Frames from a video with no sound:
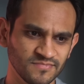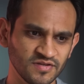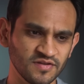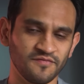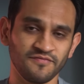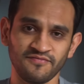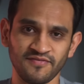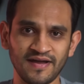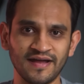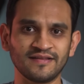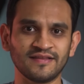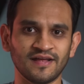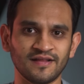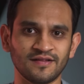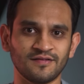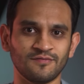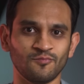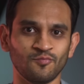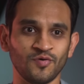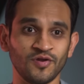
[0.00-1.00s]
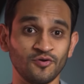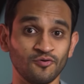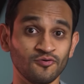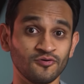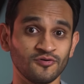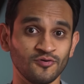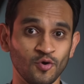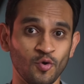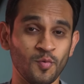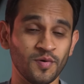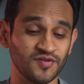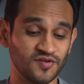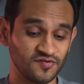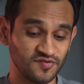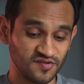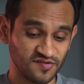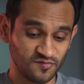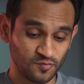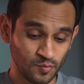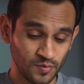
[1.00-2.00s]
the fact that we don't know whether
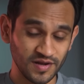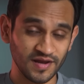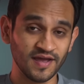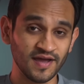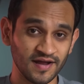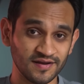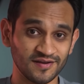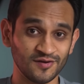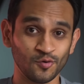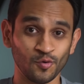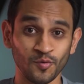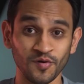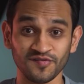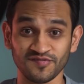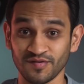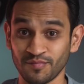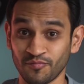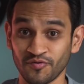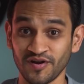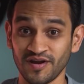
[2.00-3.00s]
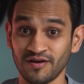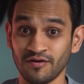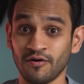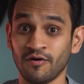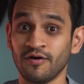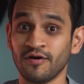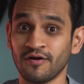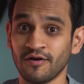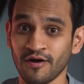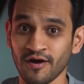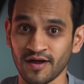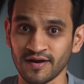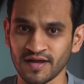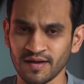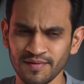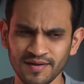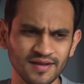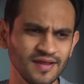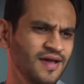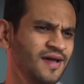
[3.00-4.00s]
this will get an OS upgrade or
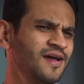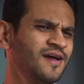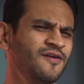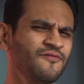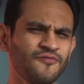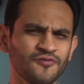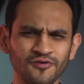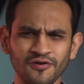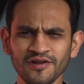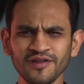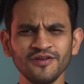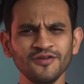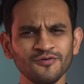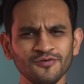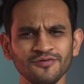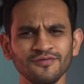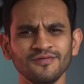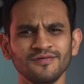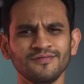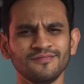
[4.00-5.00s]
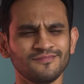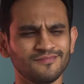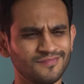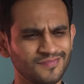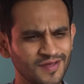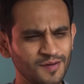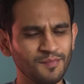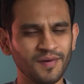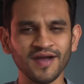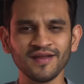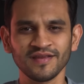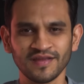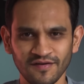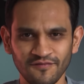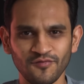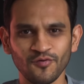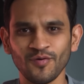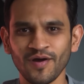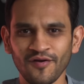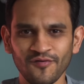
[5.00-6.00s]
not. I mean, for all you know, they might
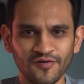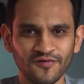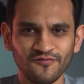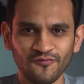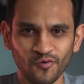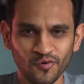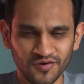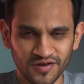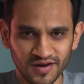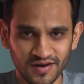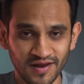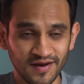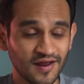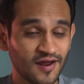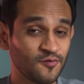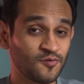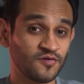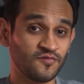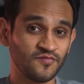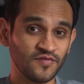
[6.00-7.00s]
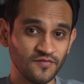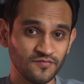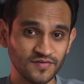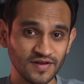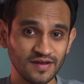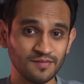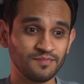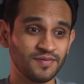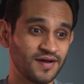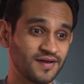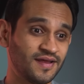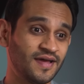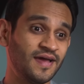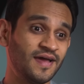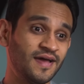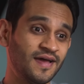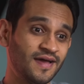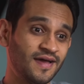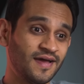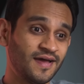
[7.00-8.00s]
give you Android 14 and Android 15, but
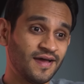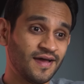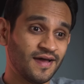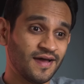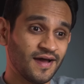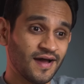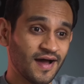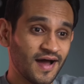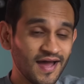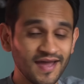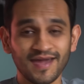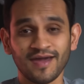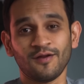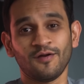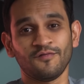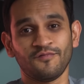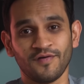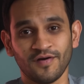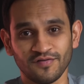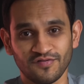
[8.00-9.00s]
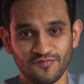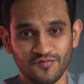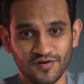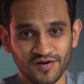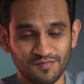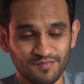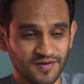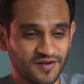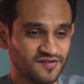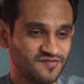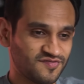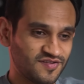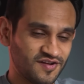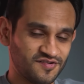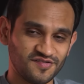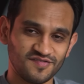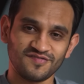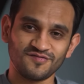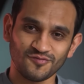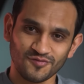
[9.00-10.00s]
I cannot vouch for it because
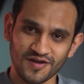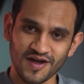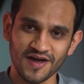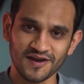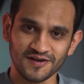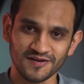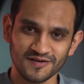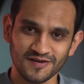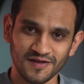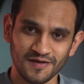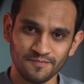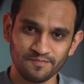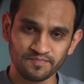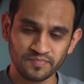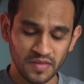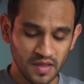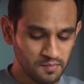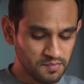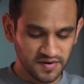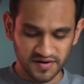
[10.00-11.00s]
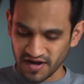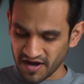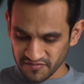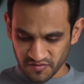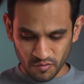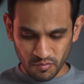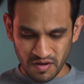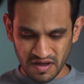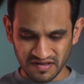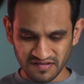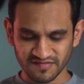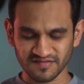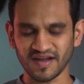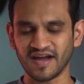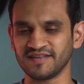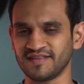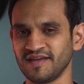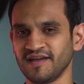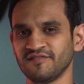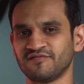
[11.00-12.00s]
there is no guarantee. But otherwise,
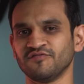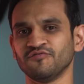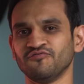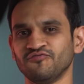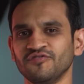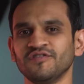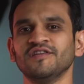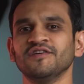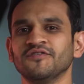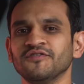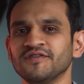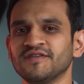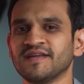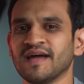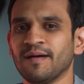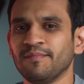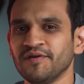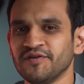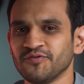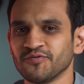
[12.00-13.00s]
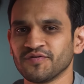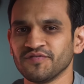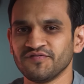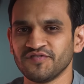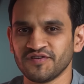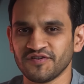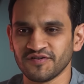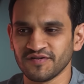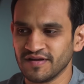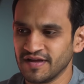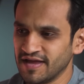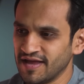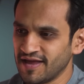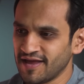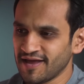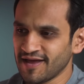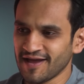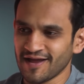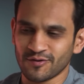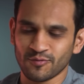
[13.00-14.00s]
I think it's a really good tablet to consider
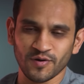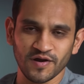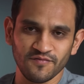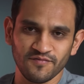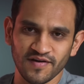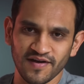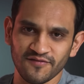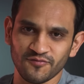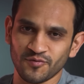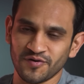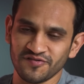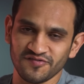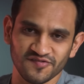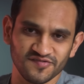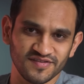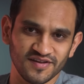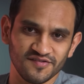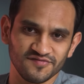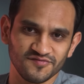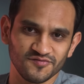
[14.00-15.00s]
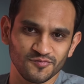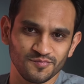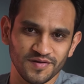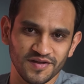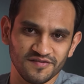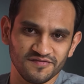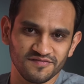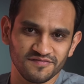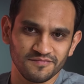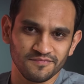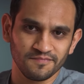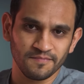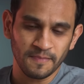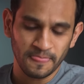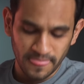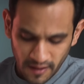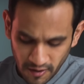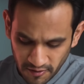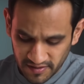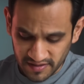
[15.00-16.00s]
at 26,000 rupees.
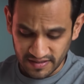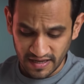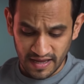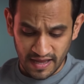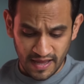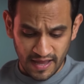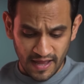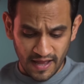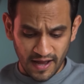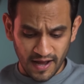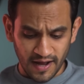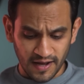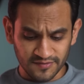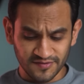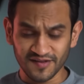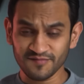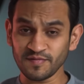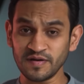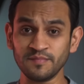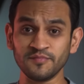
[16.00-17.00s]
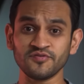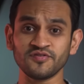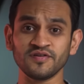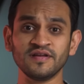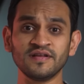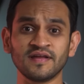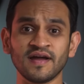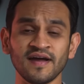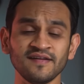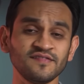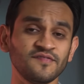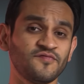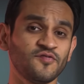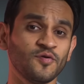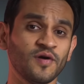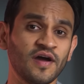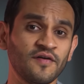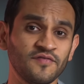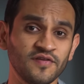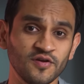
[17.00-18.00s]
Alright, that's pretty much it, guys. If
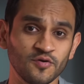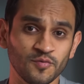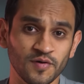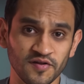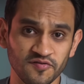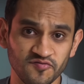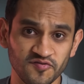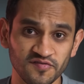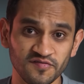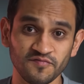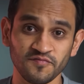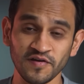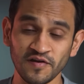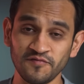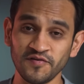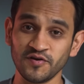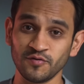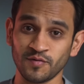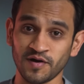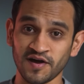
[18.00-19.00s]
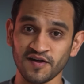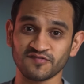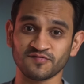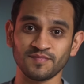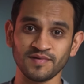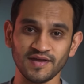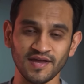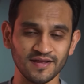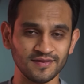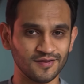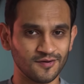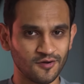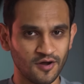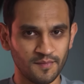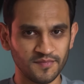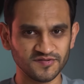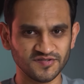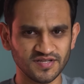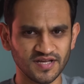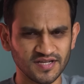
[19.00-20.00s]
you have any questions, feel free to ask me in the
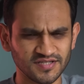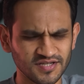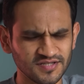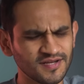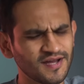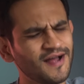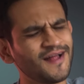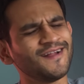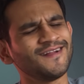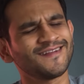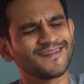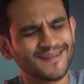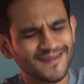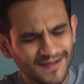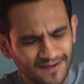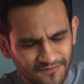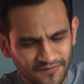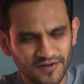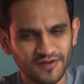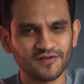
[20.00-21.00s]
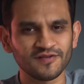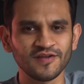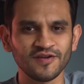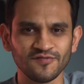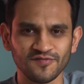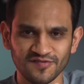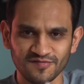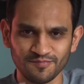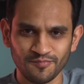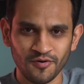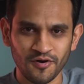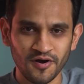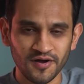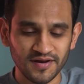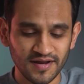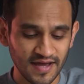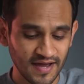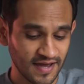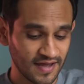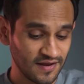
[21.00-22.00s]
comment section. I'll definitely
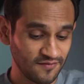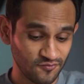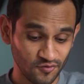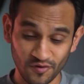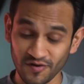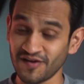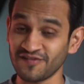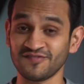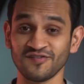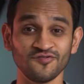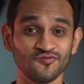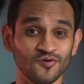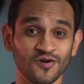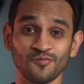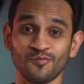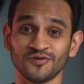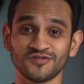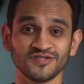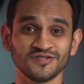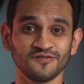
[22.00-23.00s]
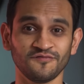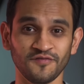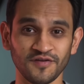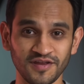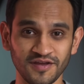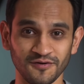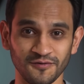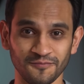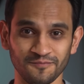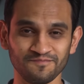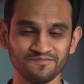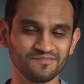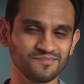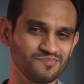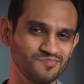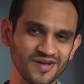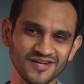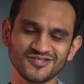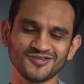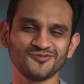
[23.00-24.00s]
respond. And if you guys enjoyed watching the video,
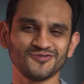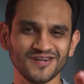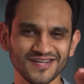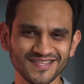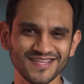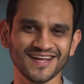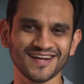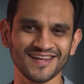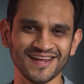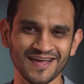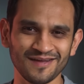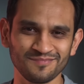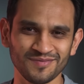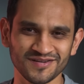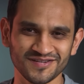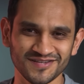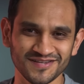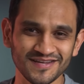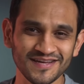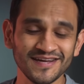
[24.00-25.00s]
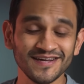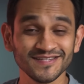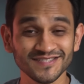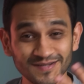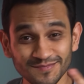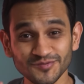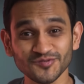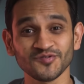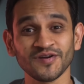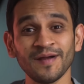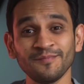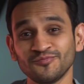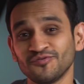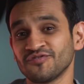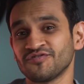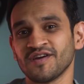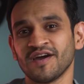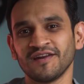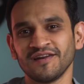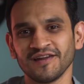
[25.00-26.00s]
make sure you hit that like button, subscribe
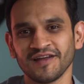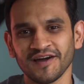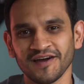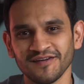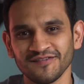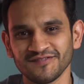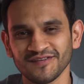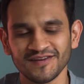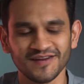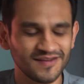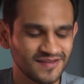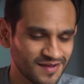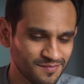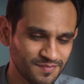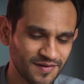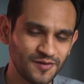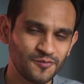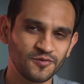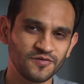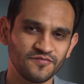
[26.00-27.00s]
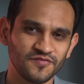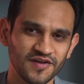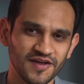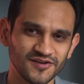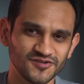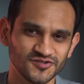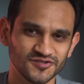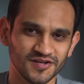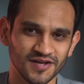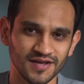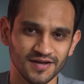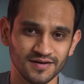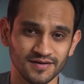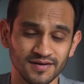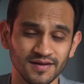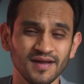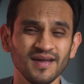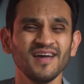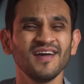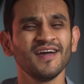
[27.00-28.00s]
to the channel, guys, and hit that bell notification
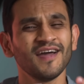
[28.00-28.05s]
icon.